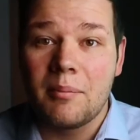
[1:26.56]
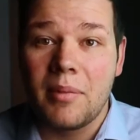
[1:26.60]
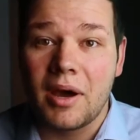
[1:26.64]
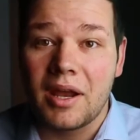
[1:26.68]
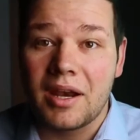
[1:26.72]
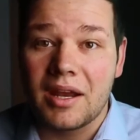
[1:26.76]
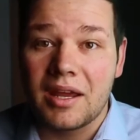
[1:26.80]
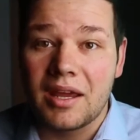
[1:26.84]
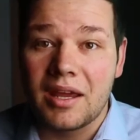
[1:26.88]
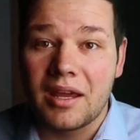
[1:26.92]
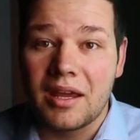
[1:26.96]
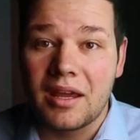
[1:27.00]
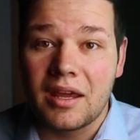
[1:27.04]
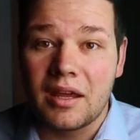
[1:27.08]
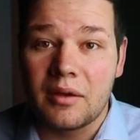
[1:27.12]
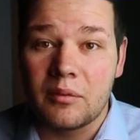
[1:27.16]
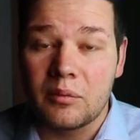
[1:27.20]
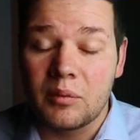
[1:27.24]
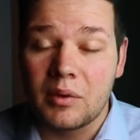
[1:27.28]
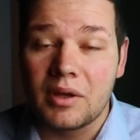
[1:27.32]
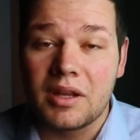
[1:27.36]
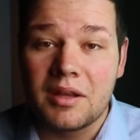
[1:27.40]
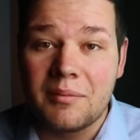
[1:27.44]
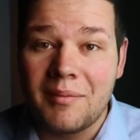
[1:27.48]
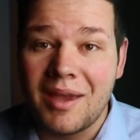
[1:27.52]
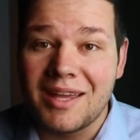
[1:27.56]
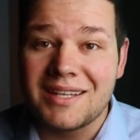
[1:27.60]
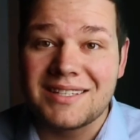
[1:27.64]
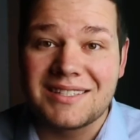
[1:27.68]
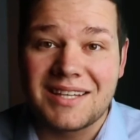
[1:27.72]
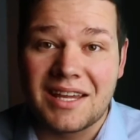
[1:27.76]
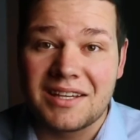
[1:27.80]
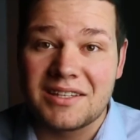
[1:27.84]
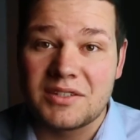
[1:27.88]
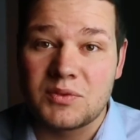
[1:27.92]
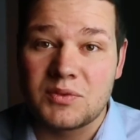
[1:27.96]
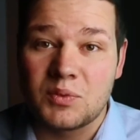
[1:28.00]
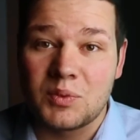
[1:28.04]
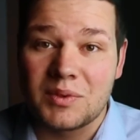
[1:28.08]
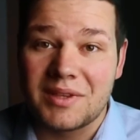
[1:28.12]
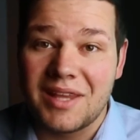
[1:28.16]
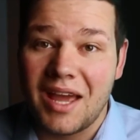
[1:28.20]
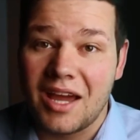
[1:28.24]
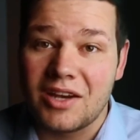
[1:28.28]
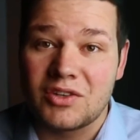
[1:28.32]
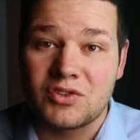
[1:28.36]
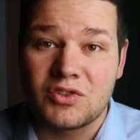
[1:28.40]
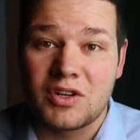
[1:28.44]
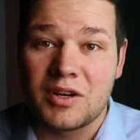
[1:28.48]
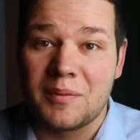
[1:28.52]
but it really made sense with
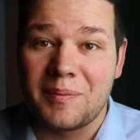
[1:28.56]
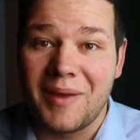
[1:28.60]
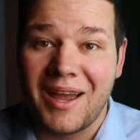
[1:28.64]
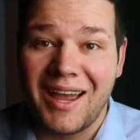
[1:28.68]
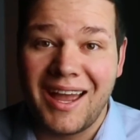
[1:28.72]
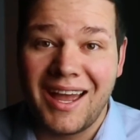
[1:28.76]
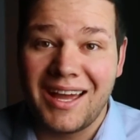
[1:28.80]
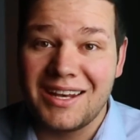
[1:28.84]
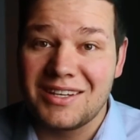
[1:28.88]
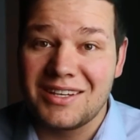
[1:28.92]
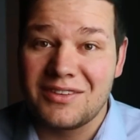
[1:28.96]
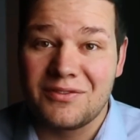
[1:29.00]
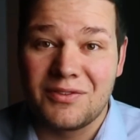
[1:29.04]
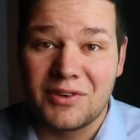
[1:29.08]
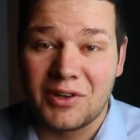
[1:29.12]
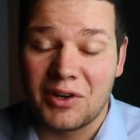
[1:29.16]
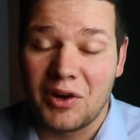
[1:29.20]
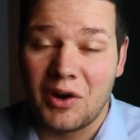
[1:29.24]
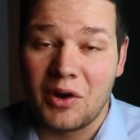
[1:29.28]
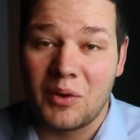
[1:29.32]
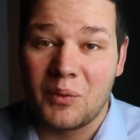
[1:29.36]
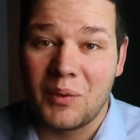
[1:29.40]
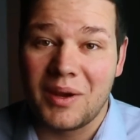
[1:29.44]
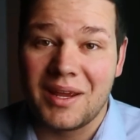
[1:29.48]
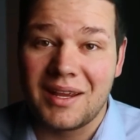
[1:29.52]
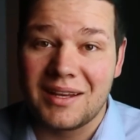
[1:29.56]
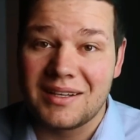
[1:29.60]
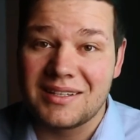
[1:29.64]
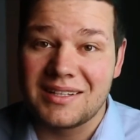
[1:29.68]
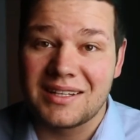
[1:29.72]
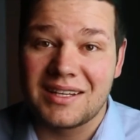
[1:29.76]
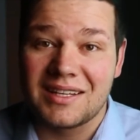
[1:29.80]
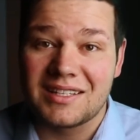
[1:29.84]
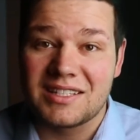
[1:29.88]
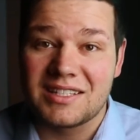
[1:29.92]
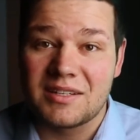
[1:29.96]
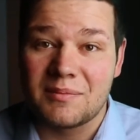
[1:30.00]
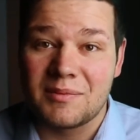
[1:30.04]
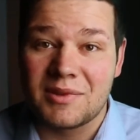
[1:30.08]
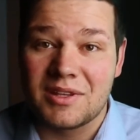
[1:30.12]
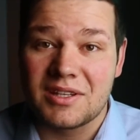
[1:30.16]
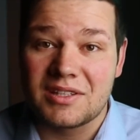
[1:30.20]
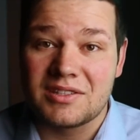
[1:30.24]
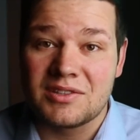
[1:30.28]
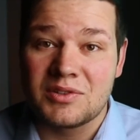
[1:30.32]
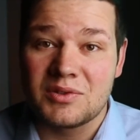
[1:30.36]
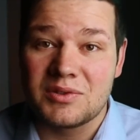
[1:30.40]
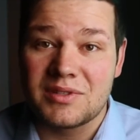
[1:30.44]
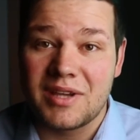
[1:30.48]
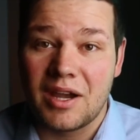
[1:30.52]
that trip. I had to figure out a way to get some of
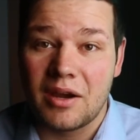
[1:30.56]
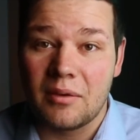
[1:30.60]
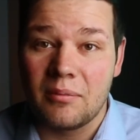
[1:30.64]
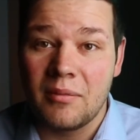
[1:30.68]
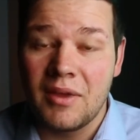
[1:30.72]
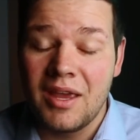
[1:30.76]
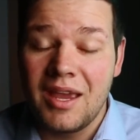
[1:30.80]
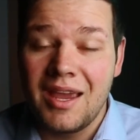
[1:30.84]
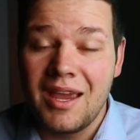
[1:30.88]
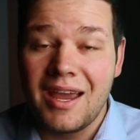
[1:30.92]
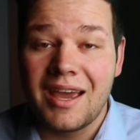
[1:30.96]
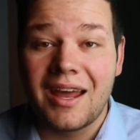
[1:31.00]
this news out.